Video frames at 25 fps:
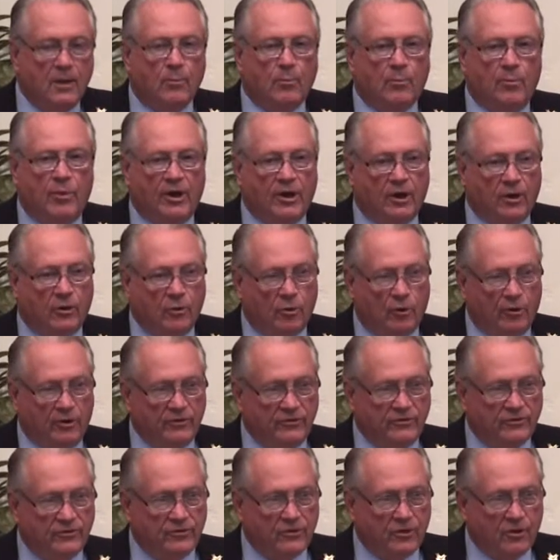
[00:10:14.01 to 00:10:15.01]
But
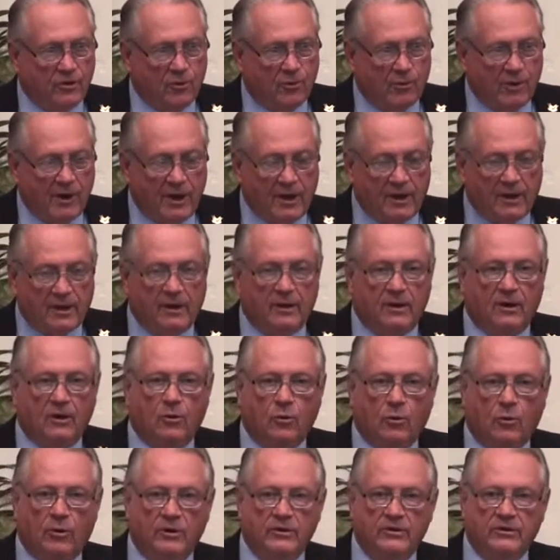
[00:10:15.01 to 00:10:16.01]
according to the Quran and
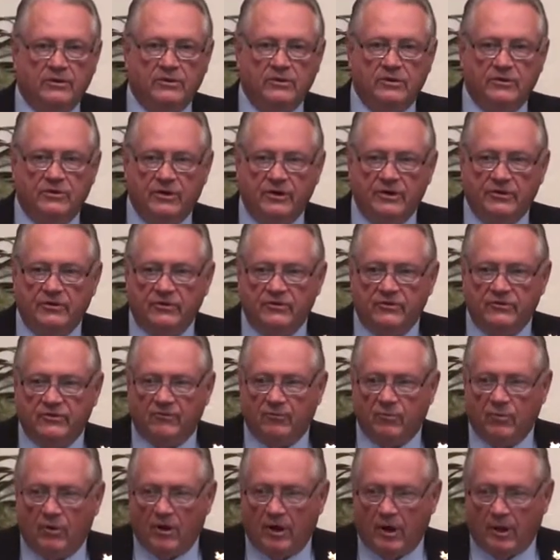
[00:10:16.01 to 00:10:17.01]
according to the teachings
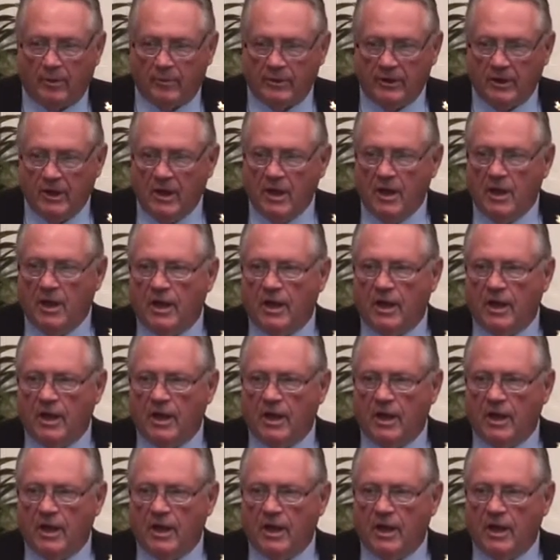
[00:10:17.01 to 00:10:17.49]
of Muhammad,